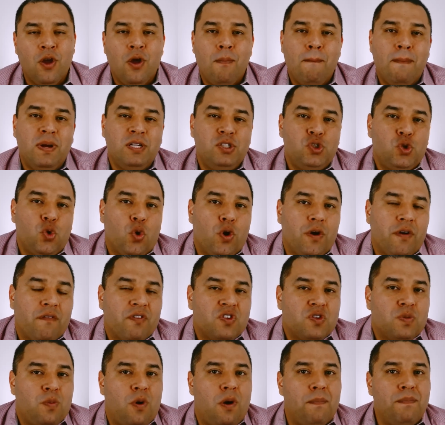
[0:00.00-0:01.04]
Majority of
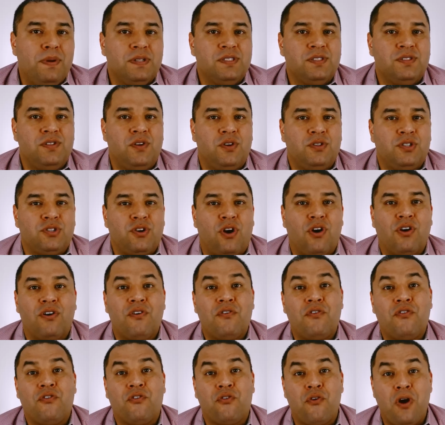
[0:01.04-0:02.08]
small business owners are
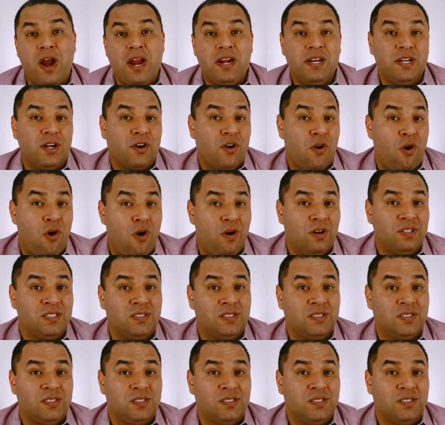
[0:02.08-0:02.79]
afraid to call